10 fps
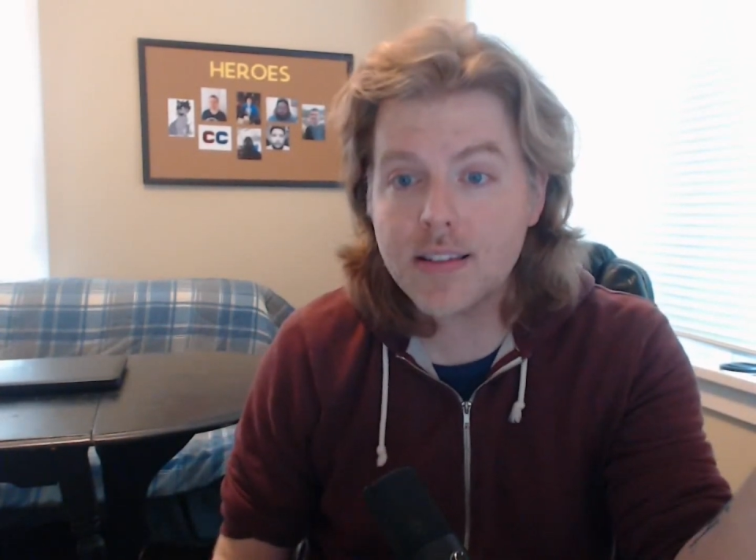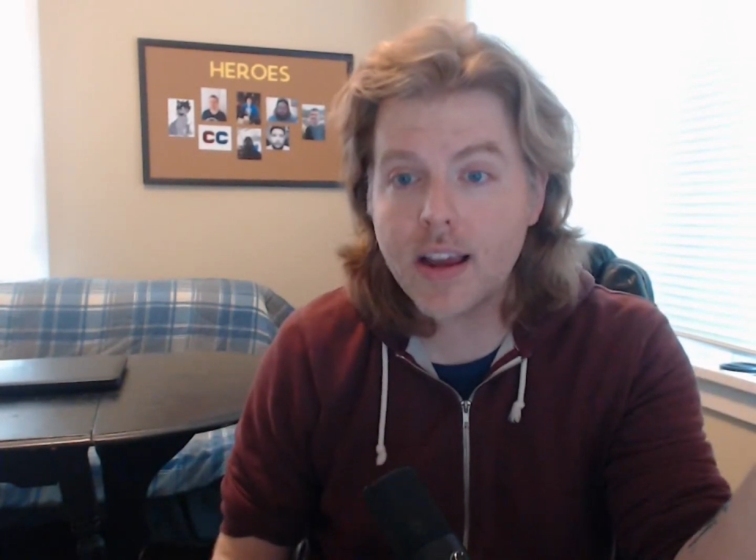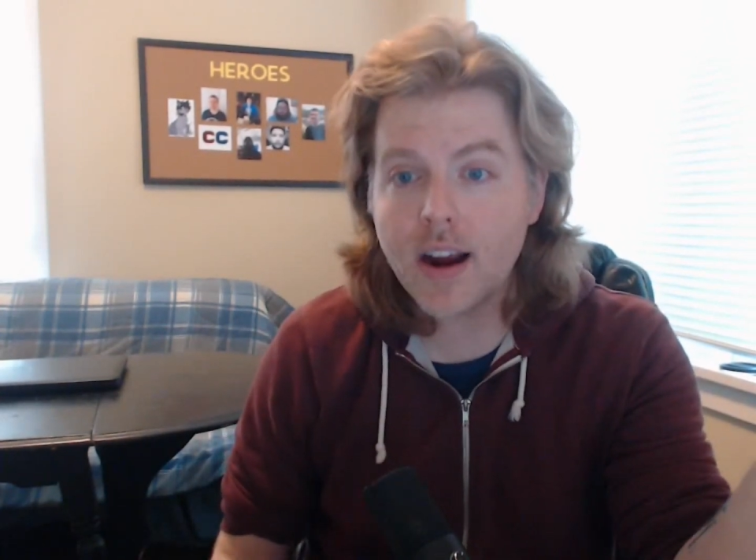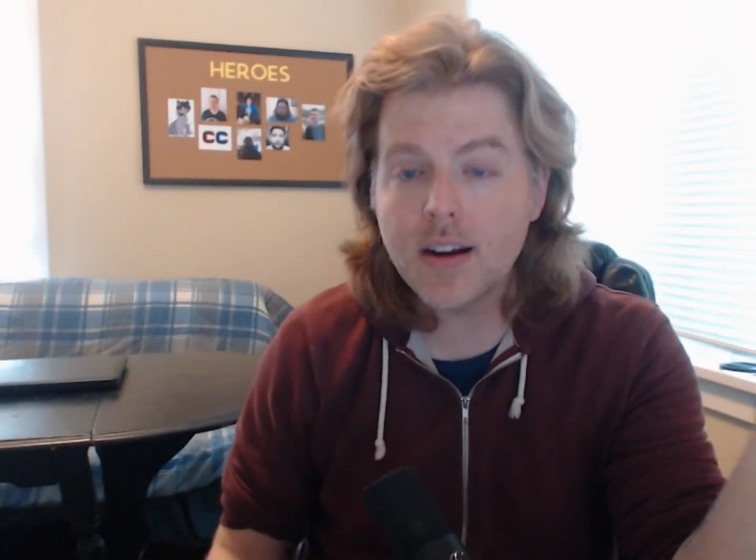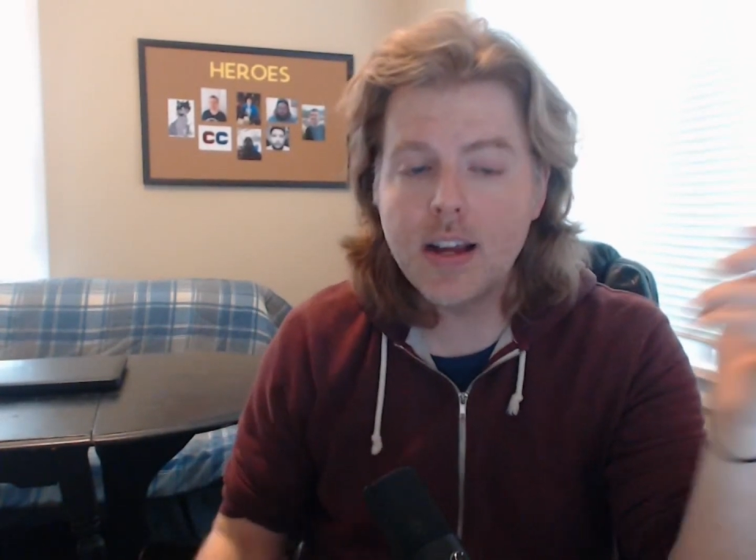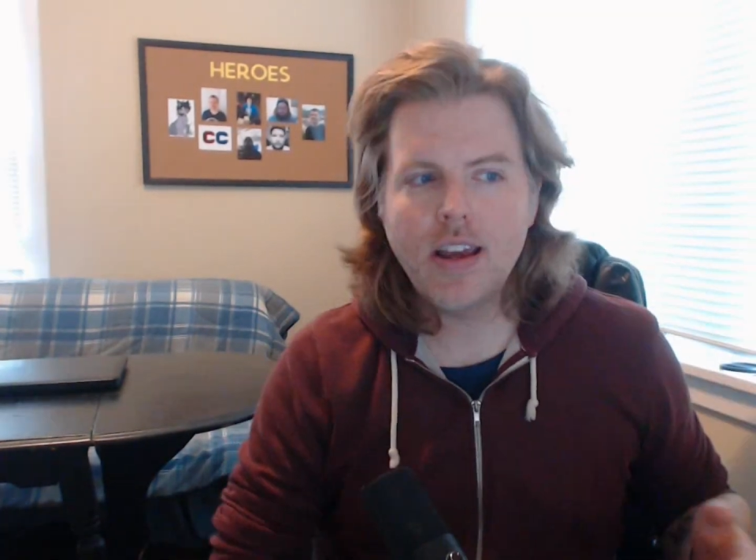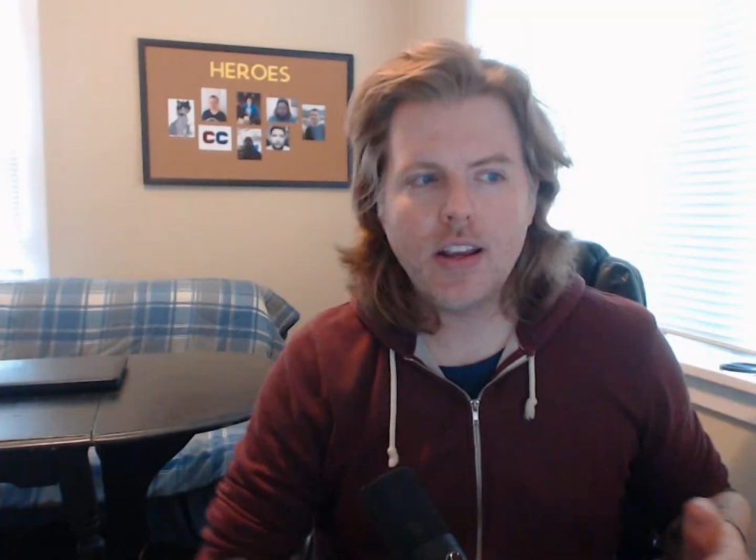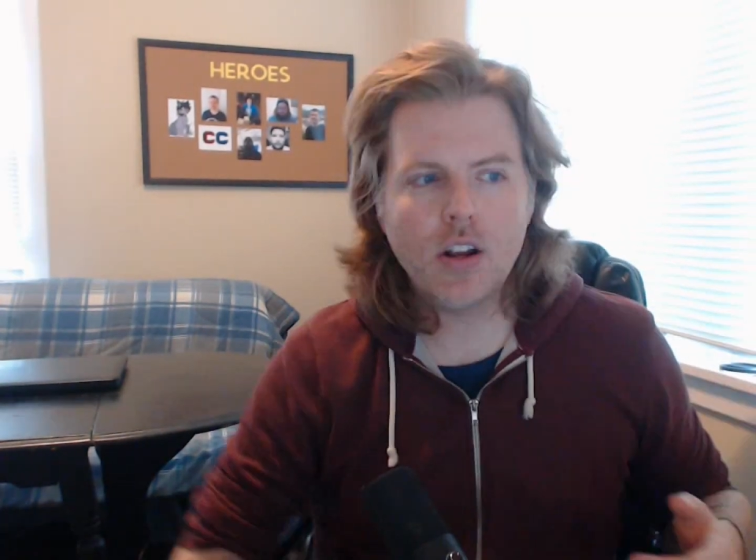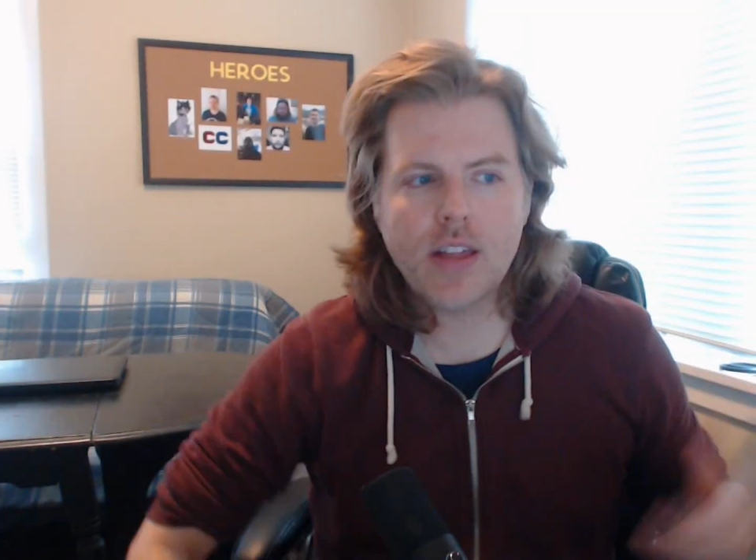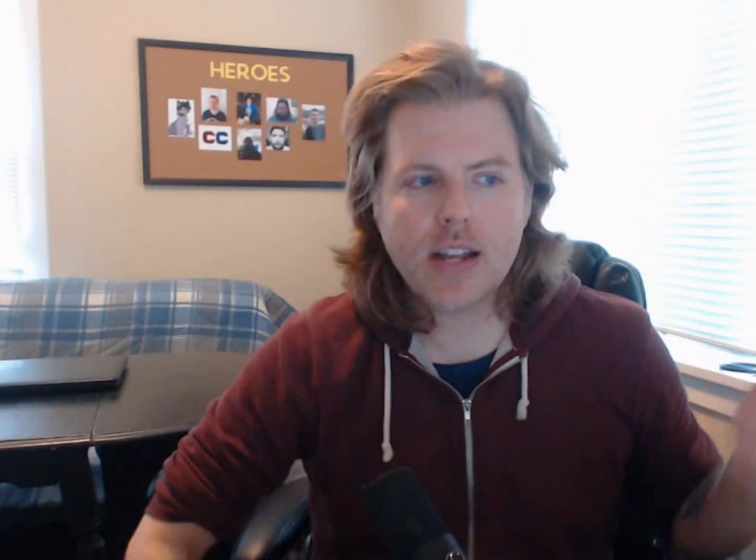there
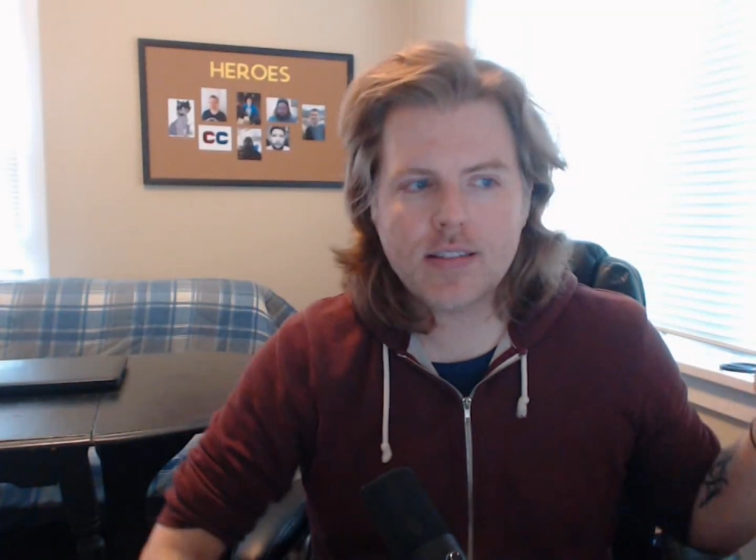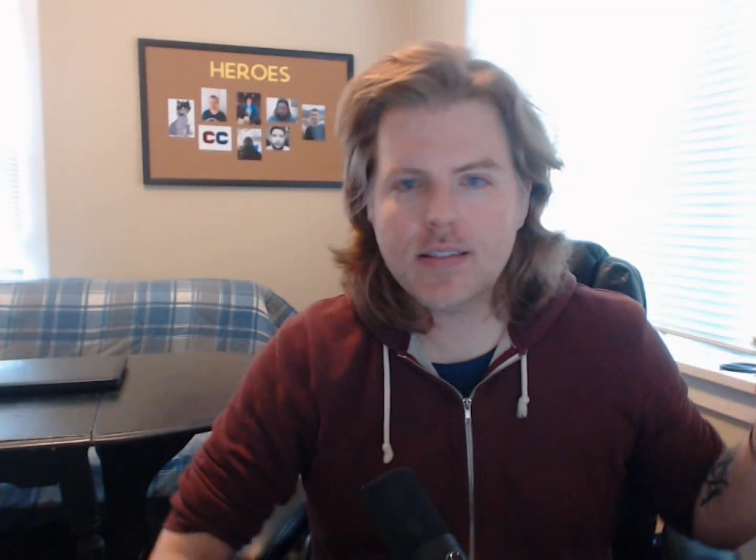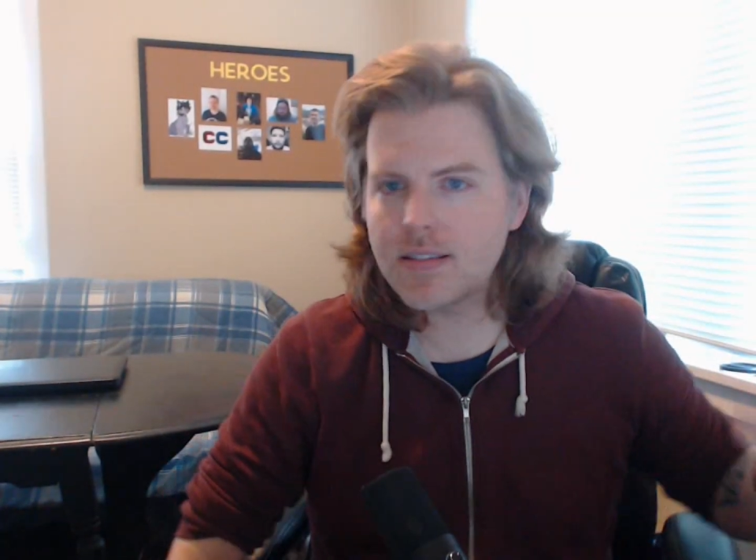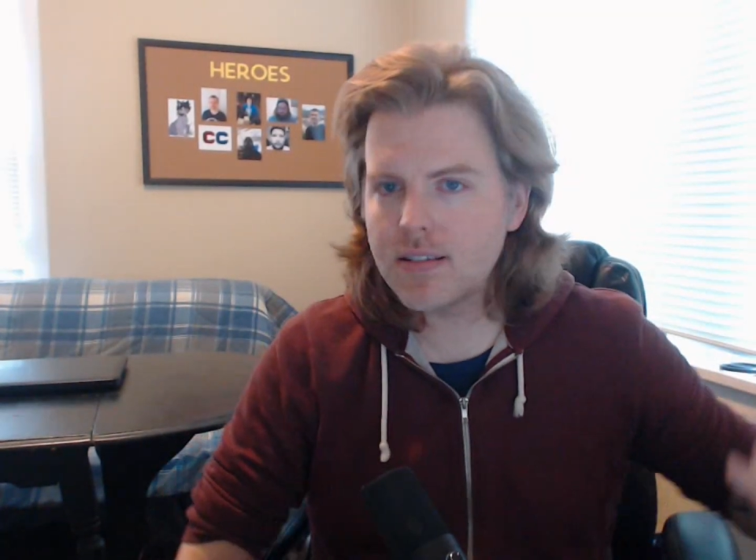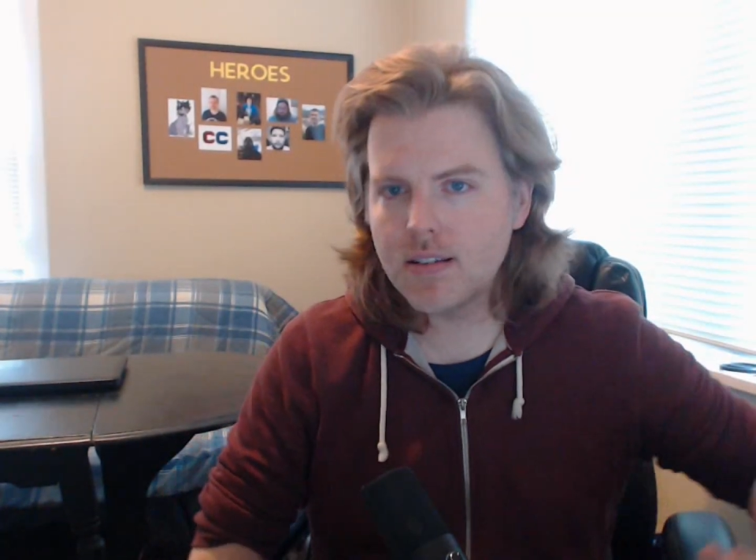you know that's